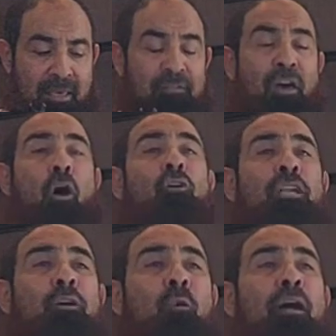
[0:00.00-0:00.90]
The
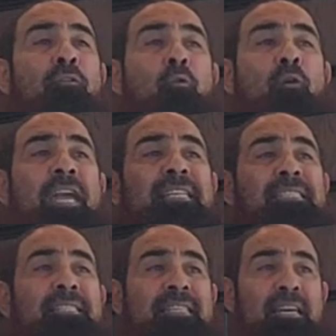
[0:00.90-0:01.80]
only one who
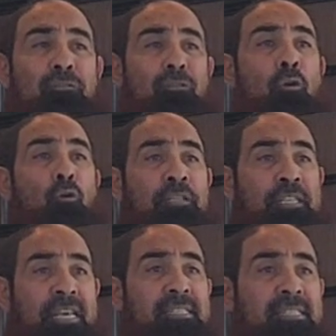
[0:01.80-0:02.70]
gets
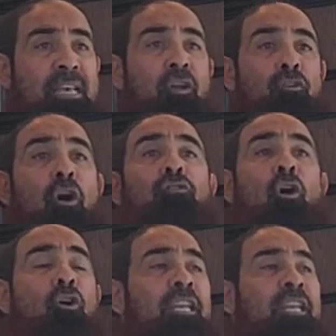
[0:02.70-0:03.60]
goodness, not
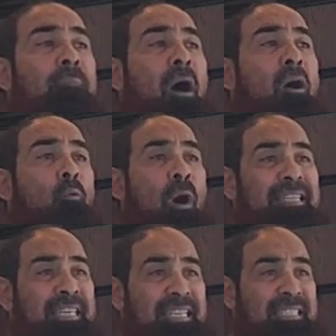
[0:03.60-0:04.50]
only by
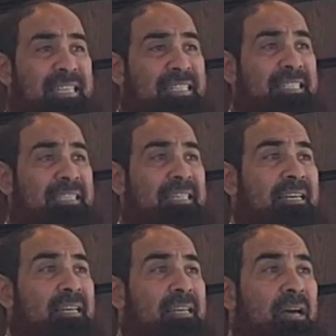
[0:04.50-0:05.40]
what he did,
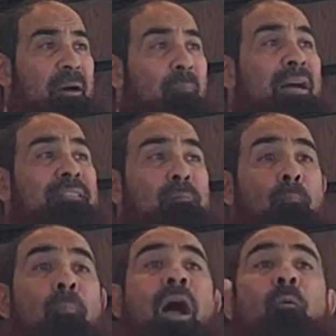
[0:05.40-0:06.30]
but
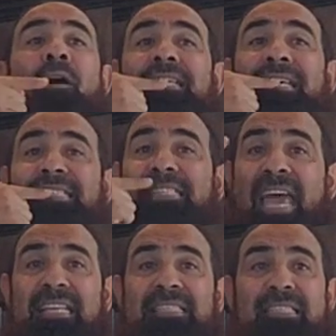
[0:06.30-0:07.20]
by what he
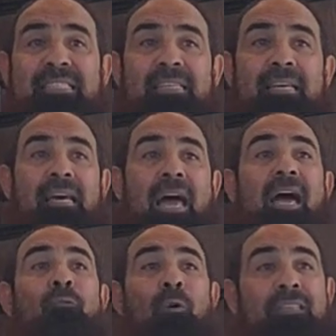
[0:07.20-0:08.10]
said
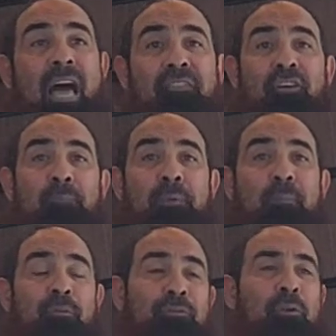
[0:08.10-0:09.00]
and what other
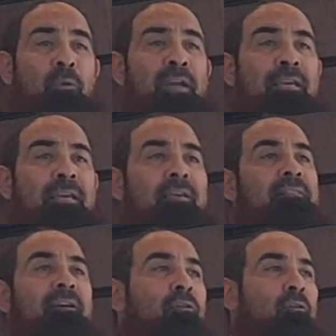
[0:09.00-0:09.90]
people doing
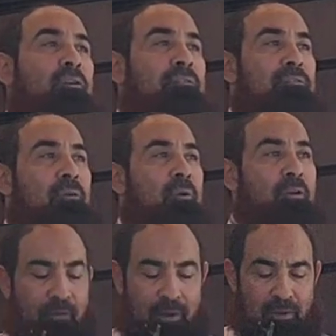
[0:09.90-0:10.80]
is the color to the way
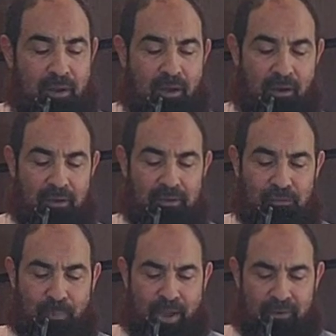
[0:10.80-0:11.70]
of Allah
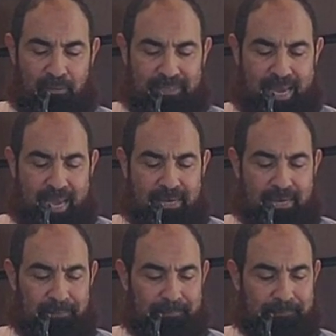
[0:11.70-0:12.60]
subhanahu wa ta'ala.